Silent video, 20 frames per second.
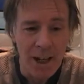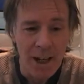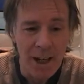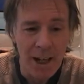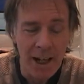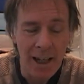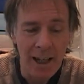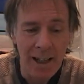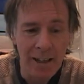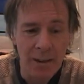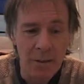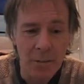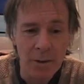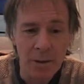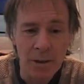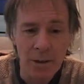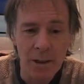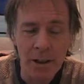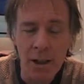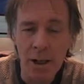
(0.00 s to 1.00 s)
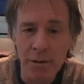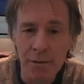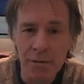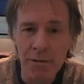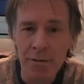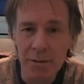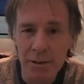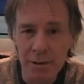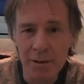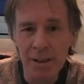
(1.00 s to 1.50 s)
and wandered
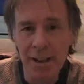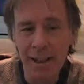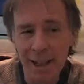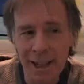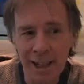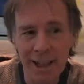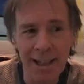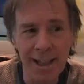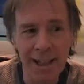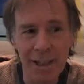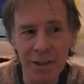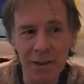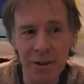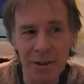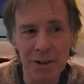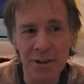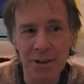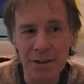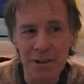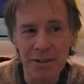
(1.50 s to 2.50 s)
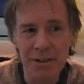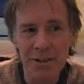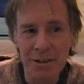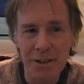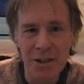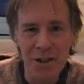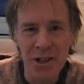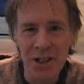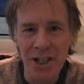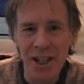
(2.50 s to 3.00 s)
off. And I could
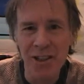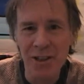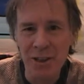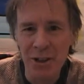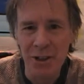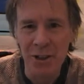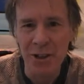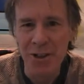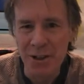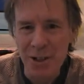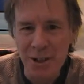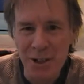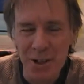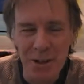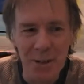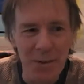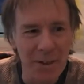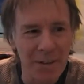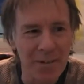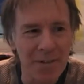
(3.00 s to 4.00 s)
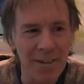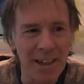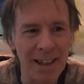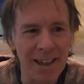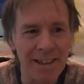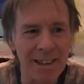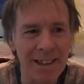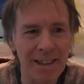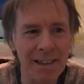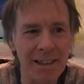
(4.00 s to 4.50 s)
sense also the
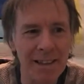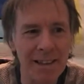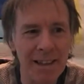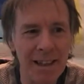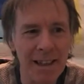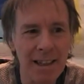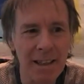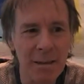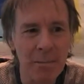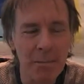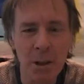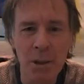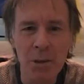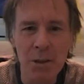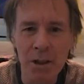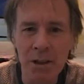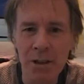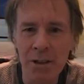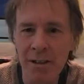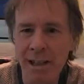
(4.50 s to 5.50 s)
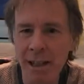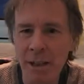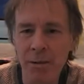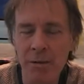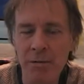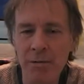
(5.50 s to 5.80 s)
fact that most of the crowd were